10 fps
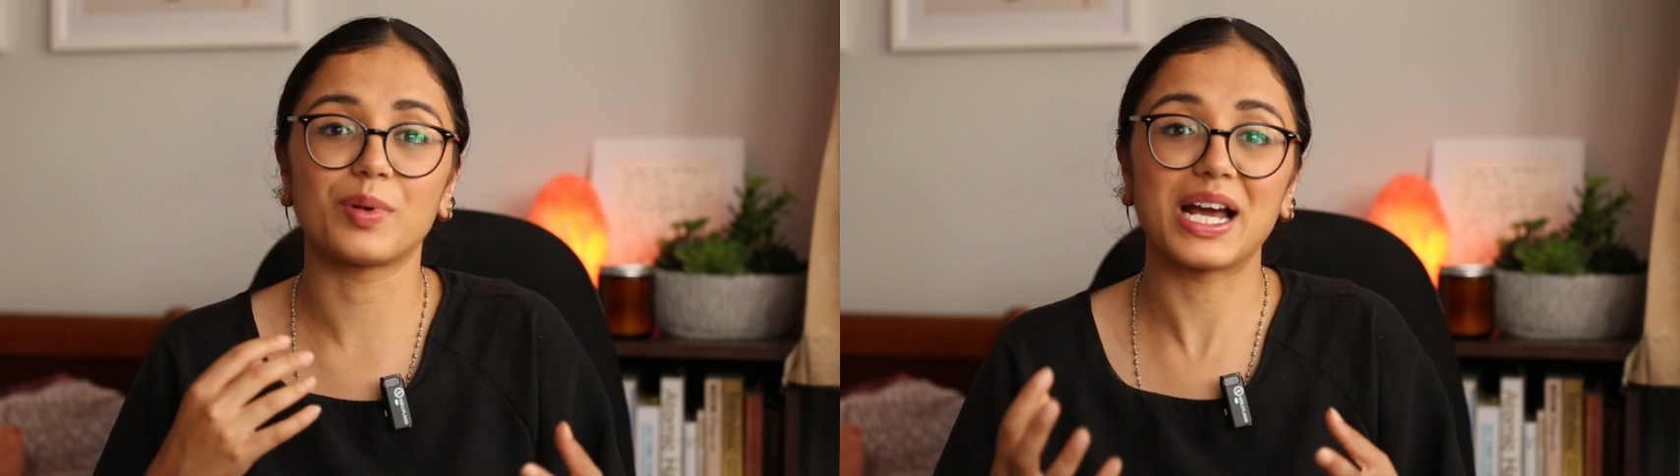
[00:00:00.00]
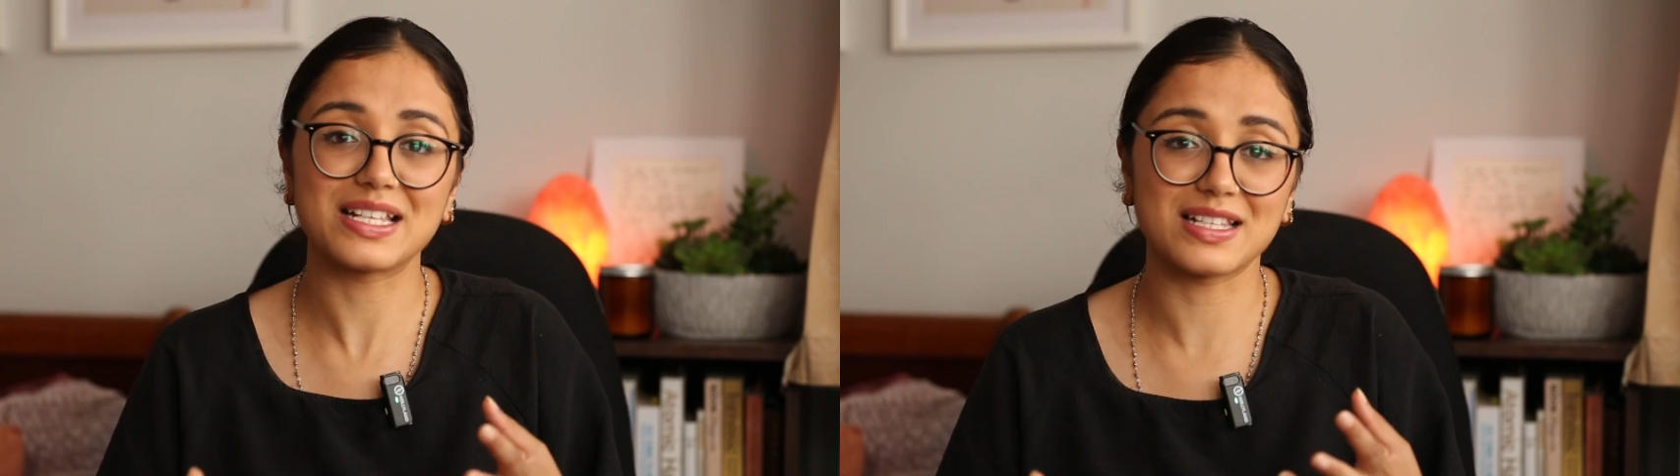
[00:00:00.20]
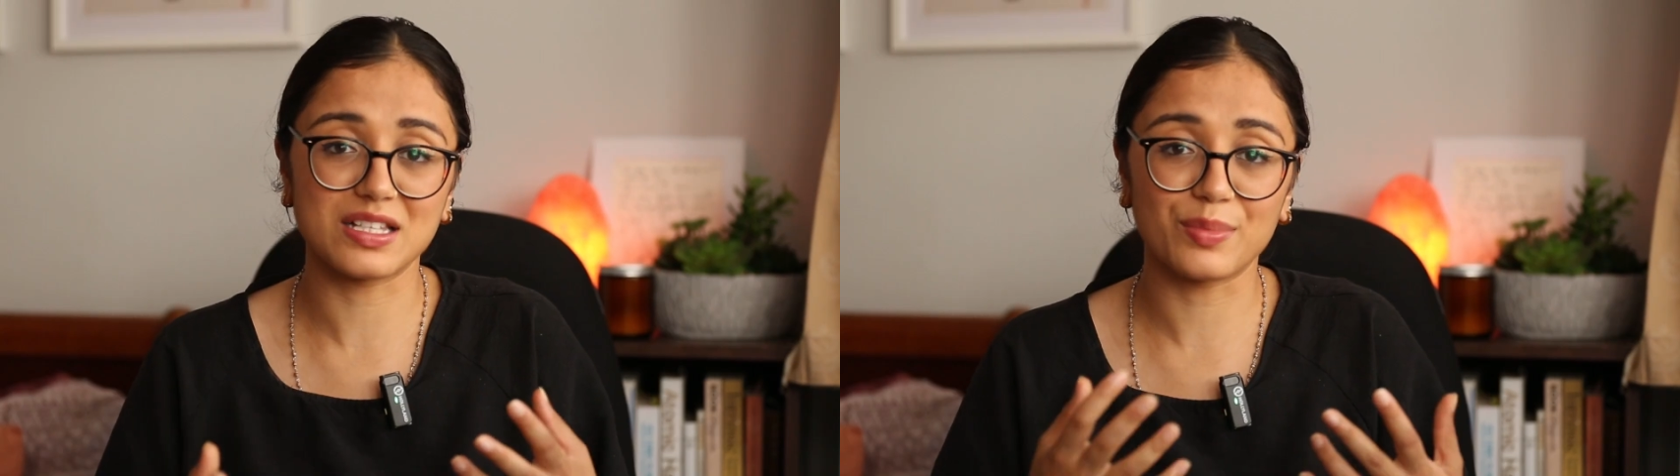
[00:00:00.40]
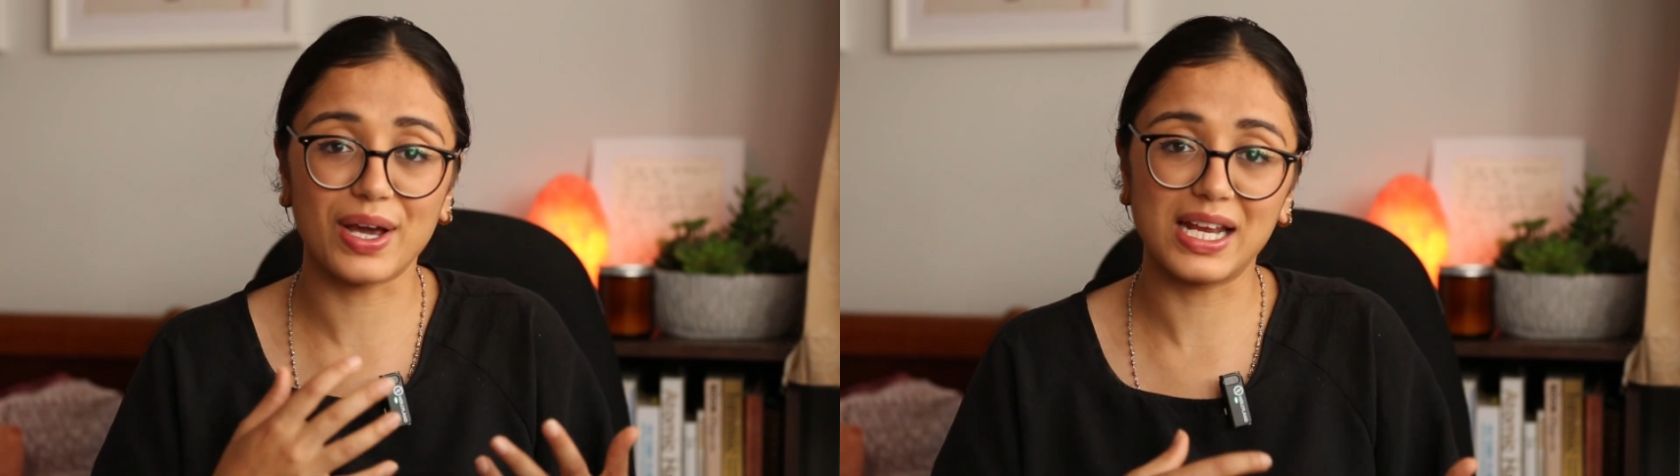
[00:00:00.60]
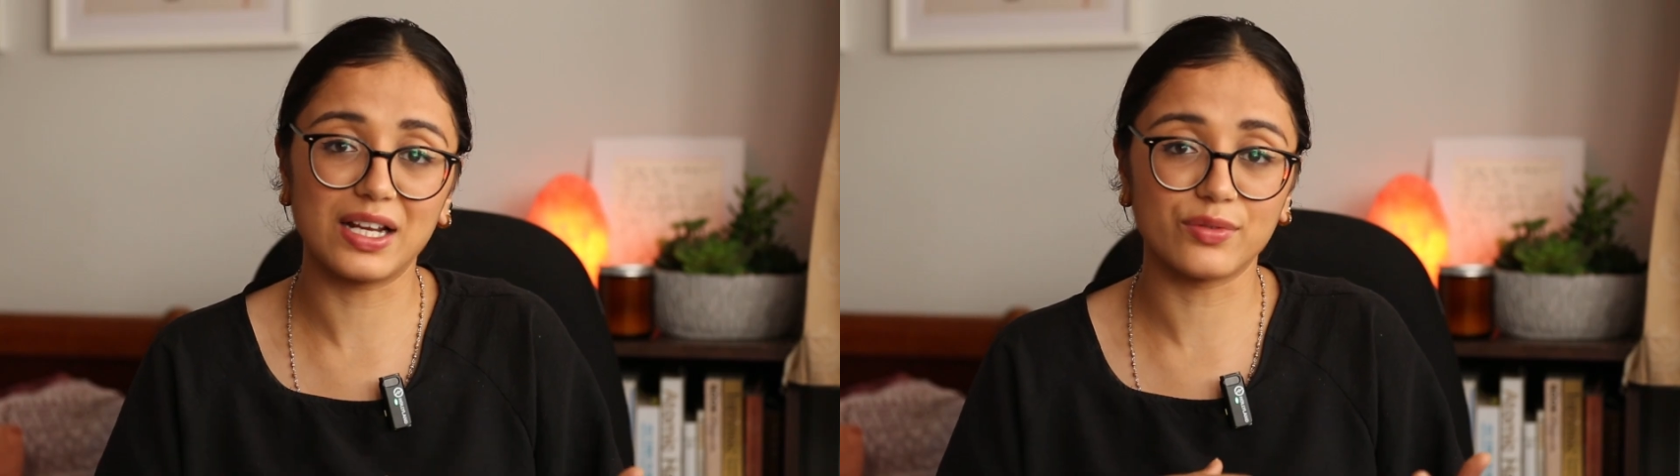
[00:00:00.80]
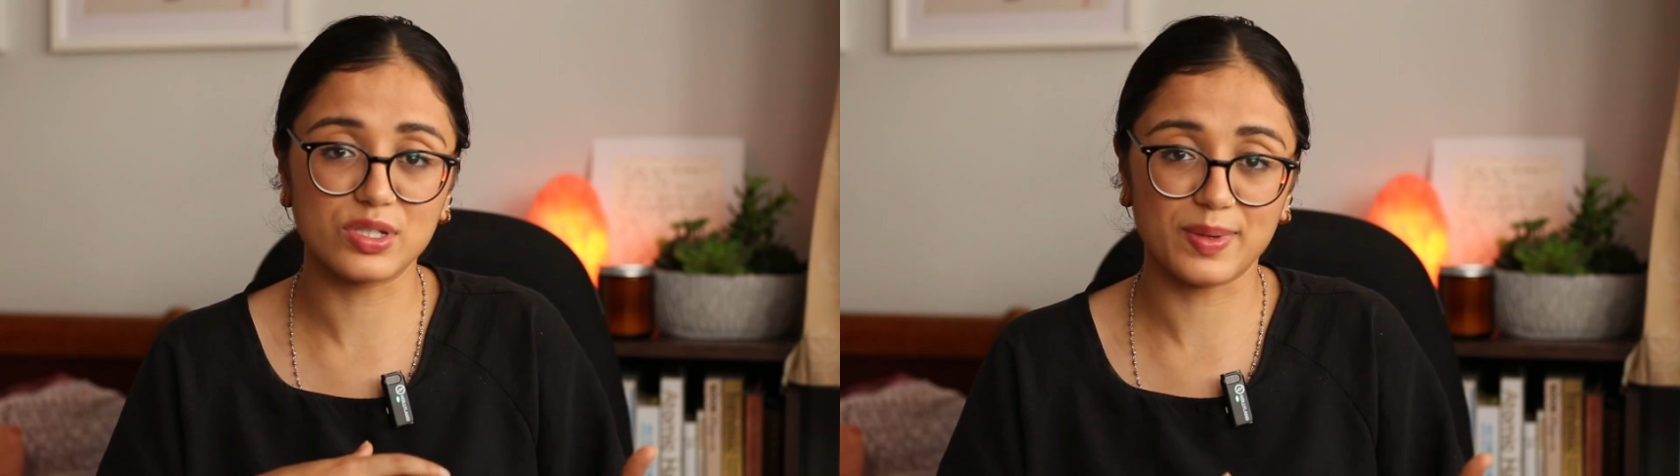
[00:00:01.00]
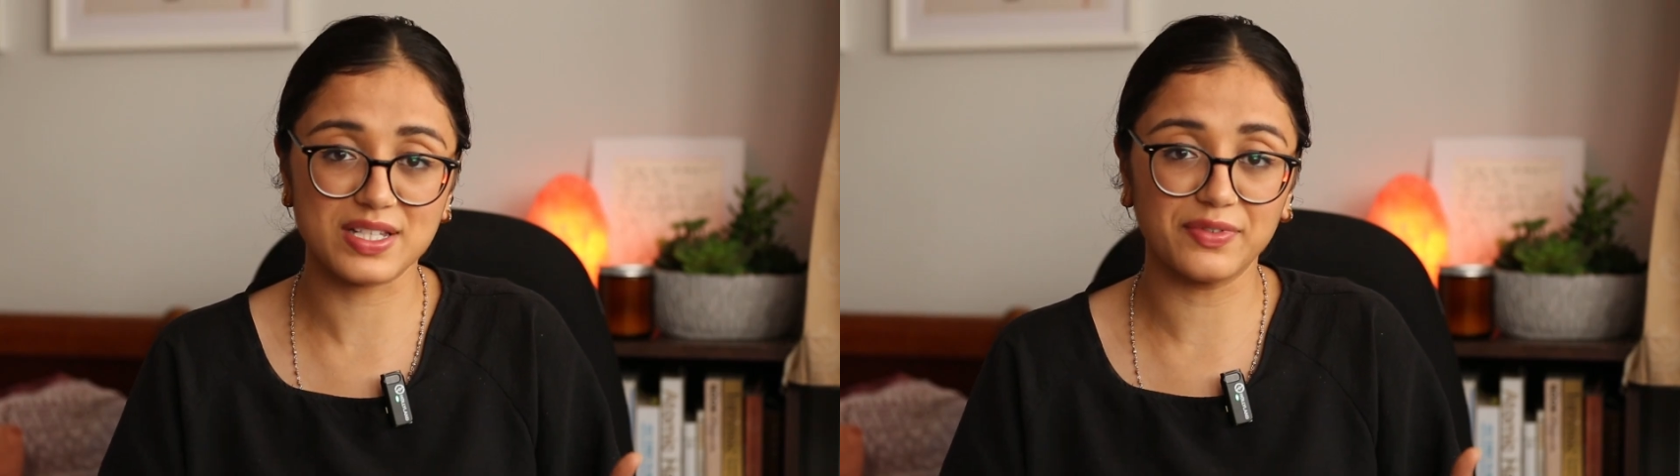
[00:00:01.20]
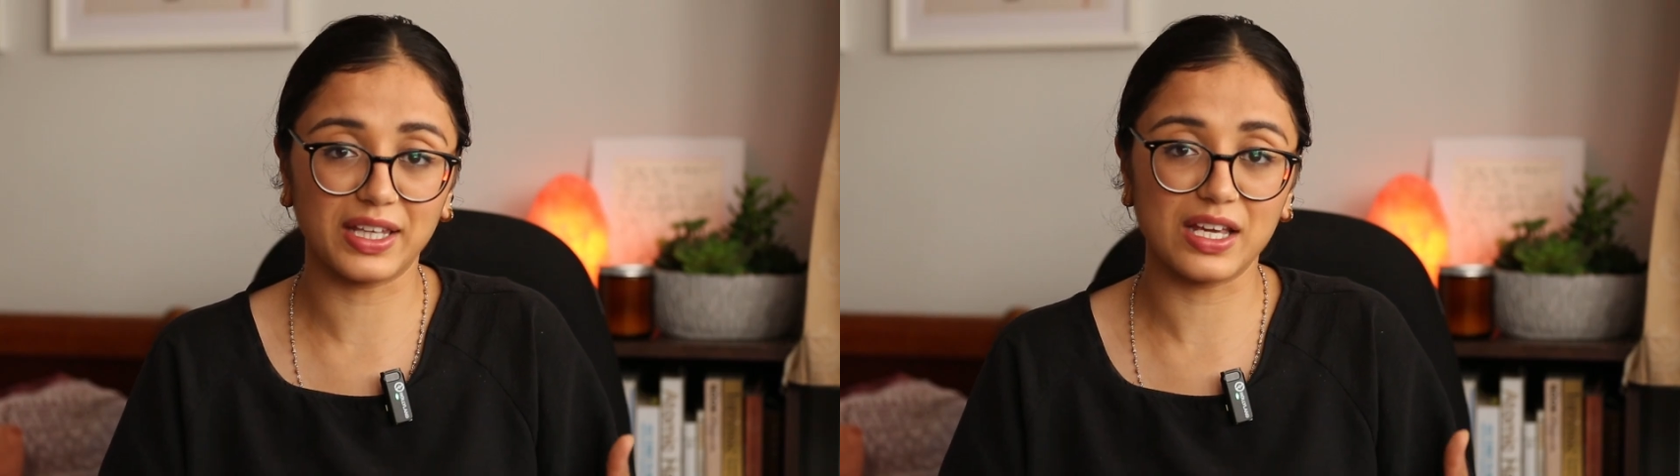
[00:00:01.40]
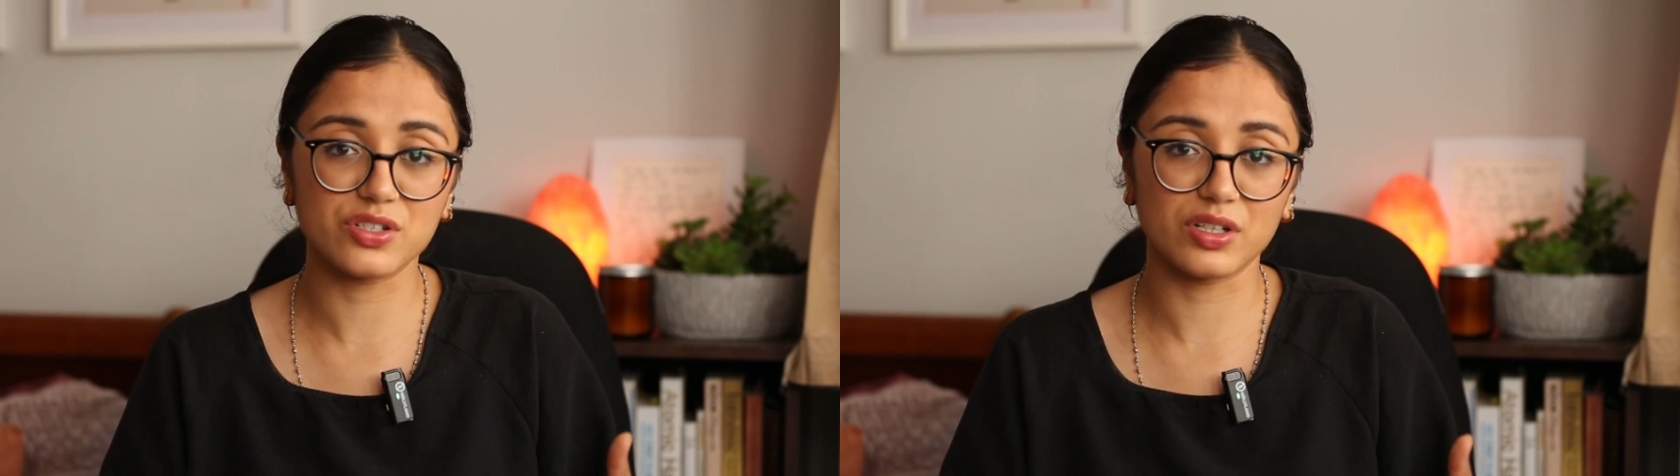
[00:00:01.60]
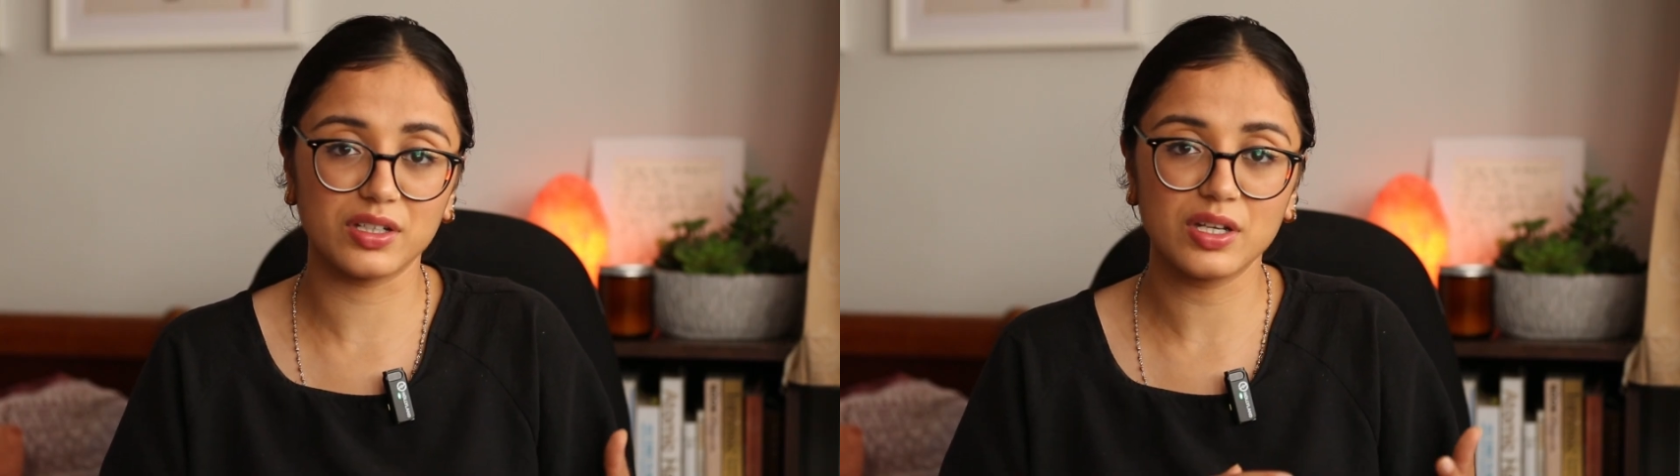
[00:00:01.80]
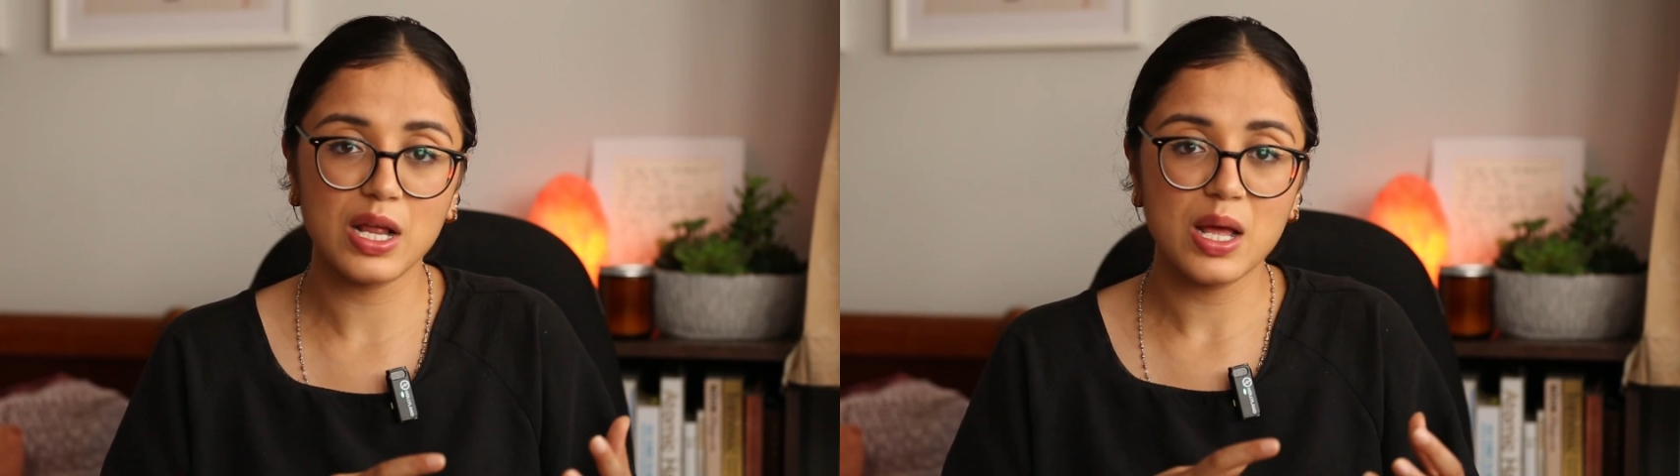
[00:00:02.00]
biases in my A-level specification,